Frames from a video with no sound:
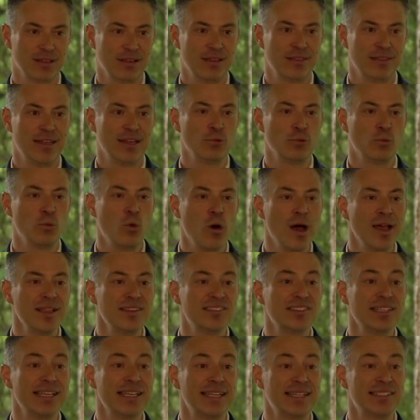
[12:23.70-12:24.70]
that
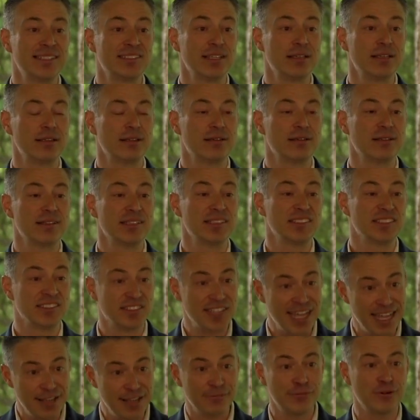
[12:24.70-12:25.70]
once it is
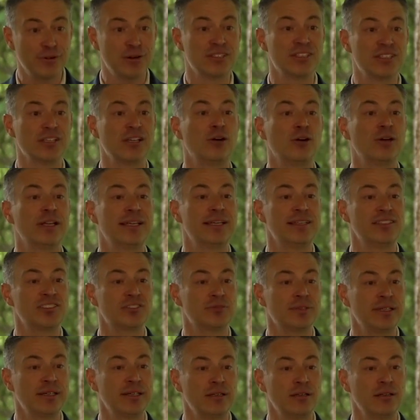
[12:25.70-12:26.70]
safer to go to
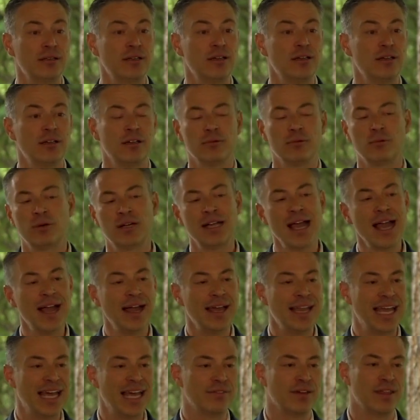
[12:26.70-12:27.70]
Israel, we're not
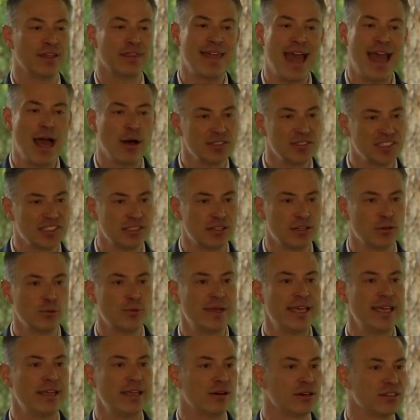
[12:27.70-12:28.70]
going to have 1,000 a
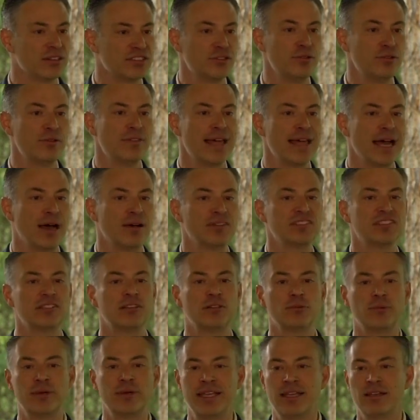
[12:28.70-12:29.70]
week or 2,000
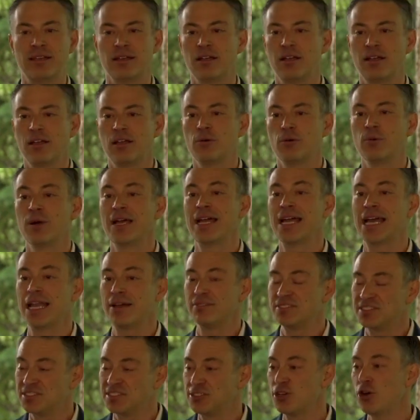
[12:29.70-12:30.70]
a week. We're going to
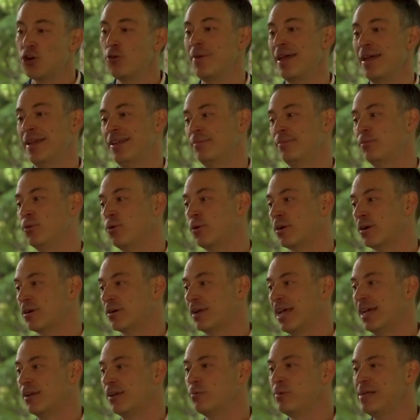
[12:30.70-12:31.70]
have so many more.
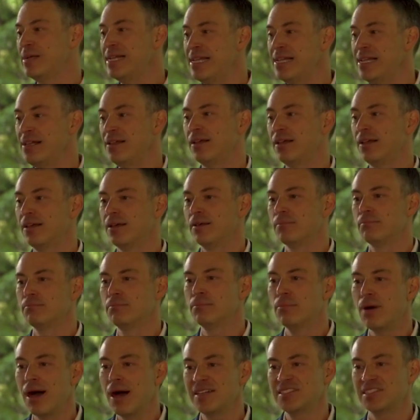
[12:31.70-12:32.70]
And we
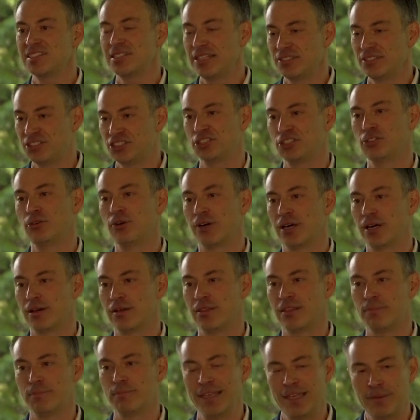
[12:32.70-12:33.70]
must ensure,
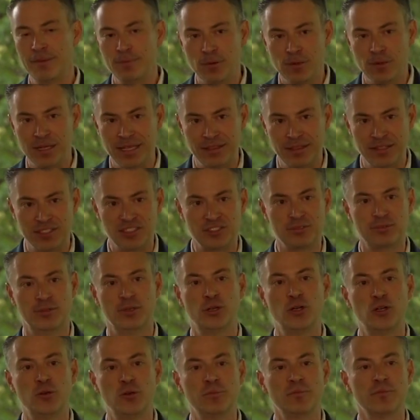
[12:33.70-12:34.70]
the people in this
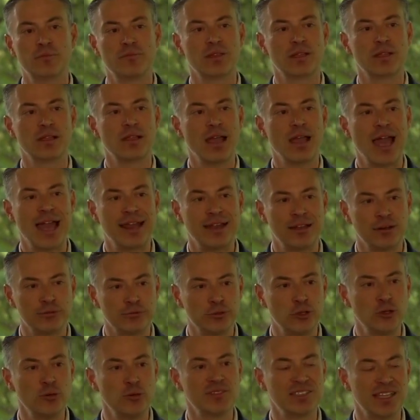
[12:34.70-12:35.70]
room and in
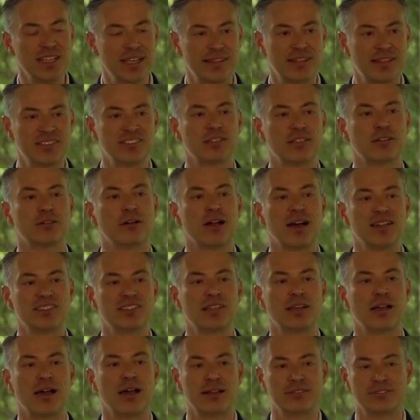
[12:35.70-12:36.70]
rooms like this across
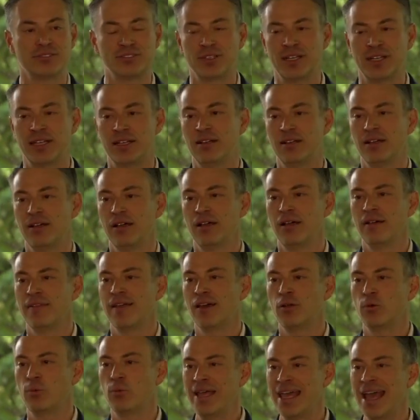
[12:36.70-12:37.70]
the country,
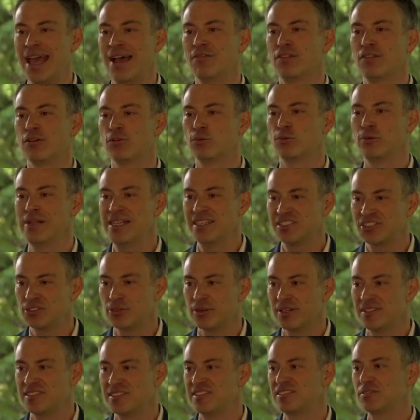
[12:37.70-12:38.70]
that we have the
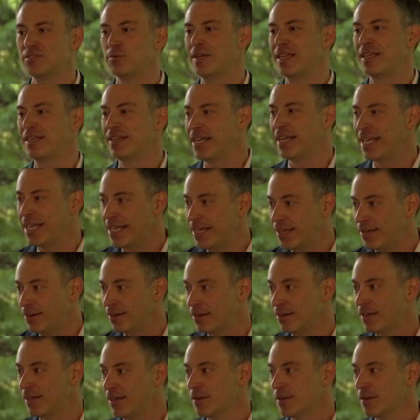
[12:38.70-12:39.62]
resources we need